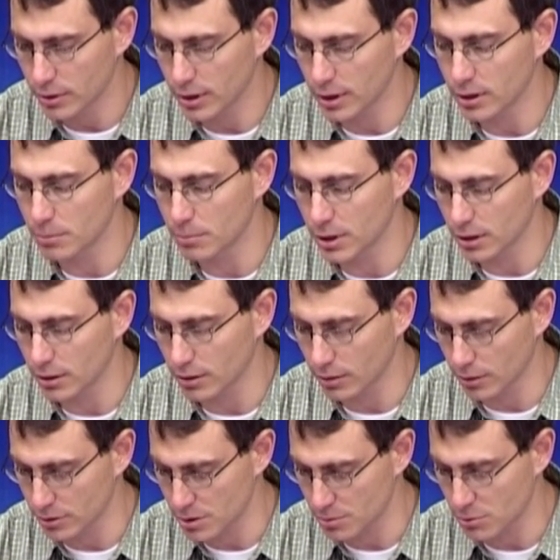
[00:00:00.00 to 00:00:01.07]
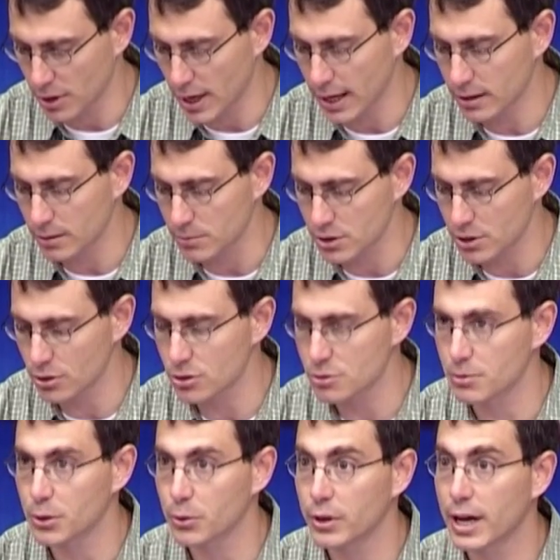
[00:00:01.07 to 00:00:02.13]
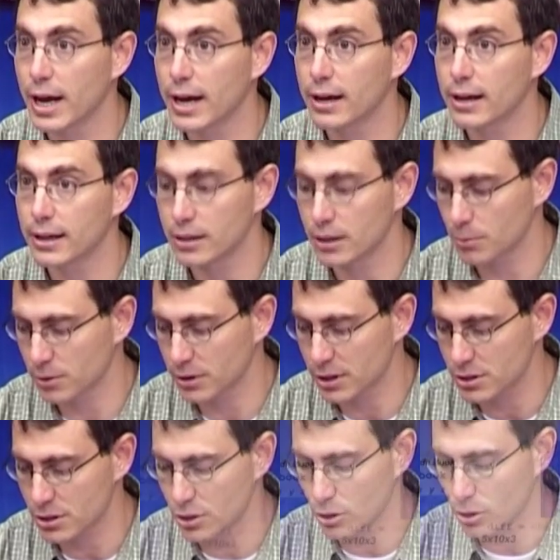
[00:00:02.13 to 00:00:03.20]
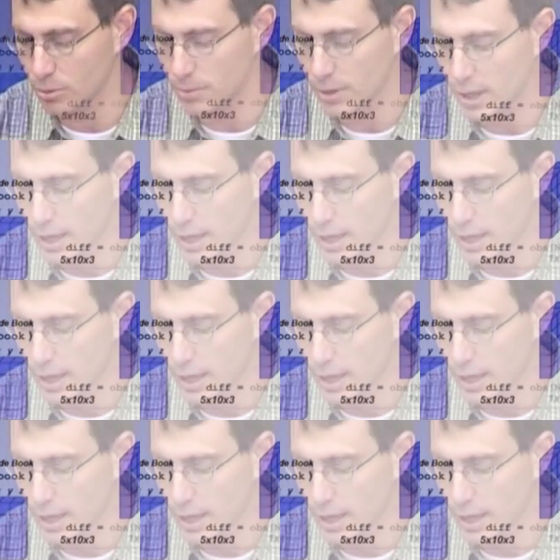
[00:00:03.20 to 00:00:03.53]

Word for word: in the middle, or subtract them, excuse me. We add, end up with this cube.